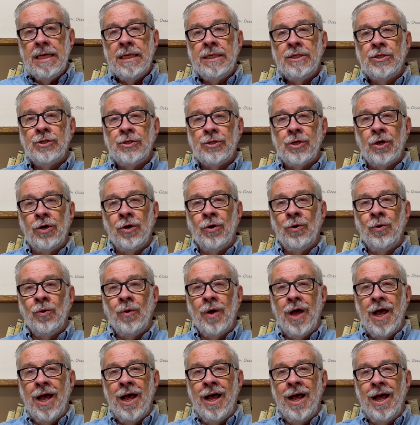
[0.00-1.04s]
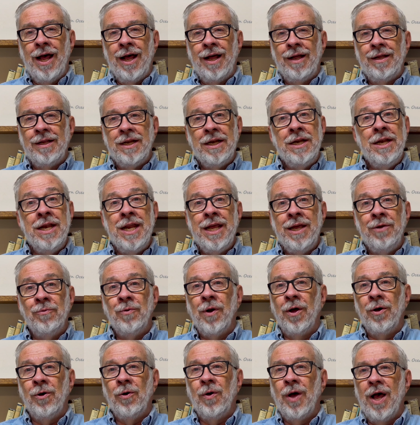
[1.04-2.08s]
So uh,
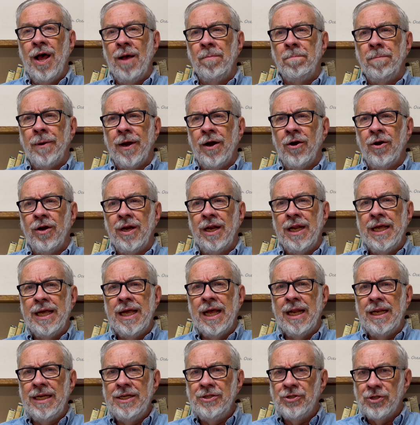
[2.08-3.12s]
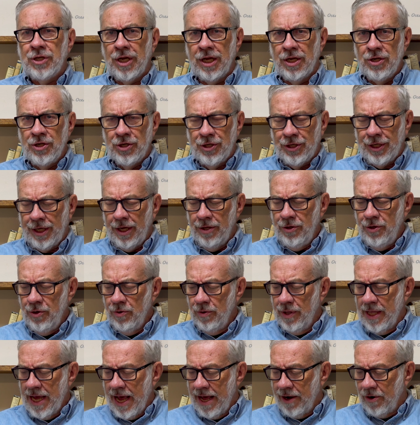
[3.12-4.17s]
Nero apparently at least
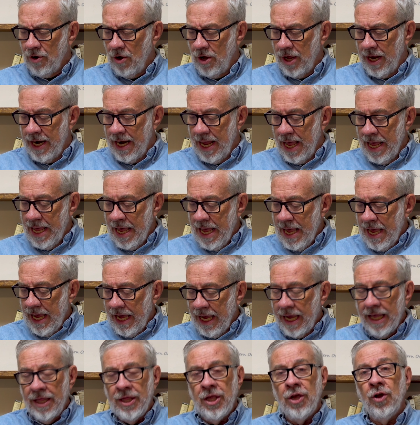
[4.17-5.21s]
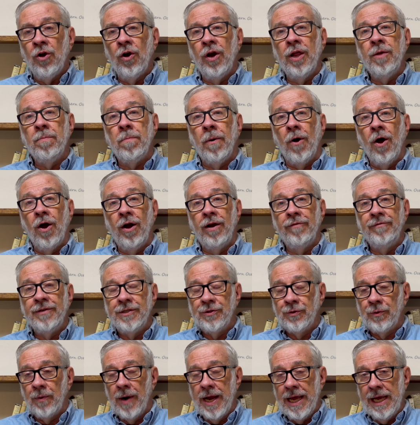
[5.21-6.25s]
continued that on in the early part of
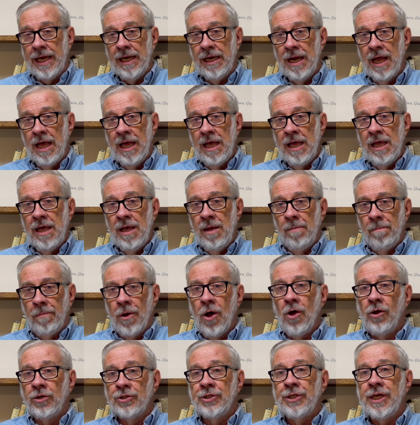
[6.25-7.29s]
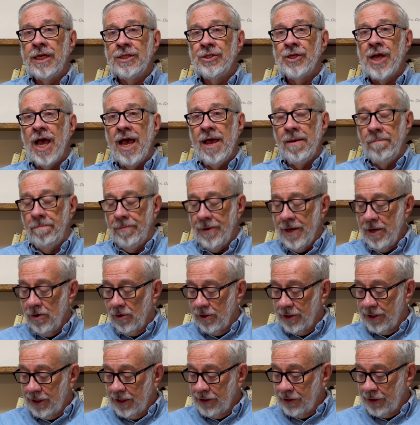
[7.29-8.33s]
his reign. Paul says, I
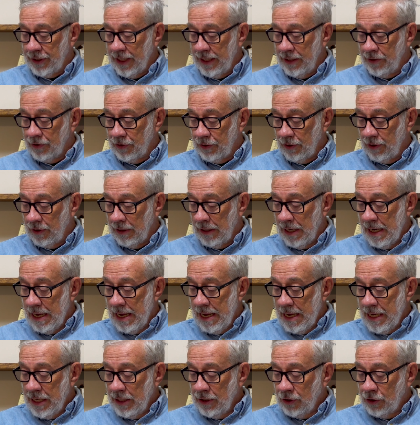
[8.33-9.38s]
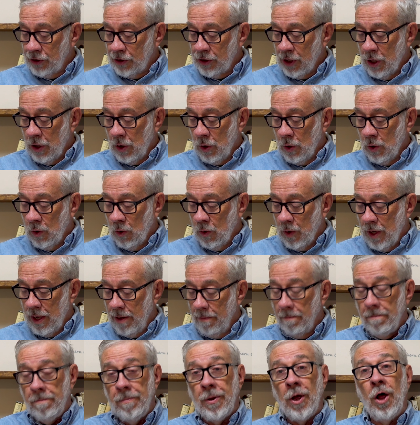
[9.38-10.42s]
appealed to Caesar. So
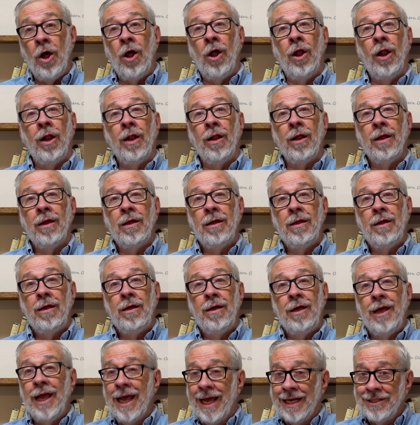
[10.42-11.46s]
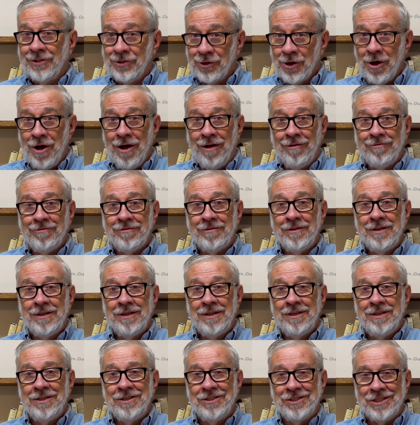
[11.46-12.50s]
Paul heads off
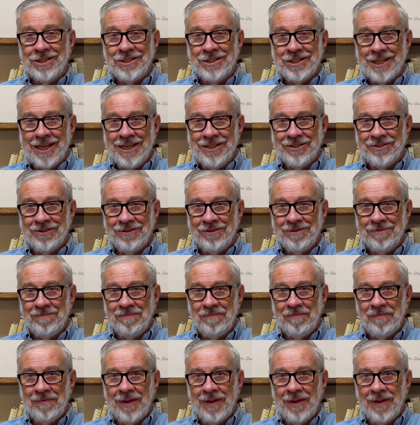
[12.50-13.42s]
to Caesar.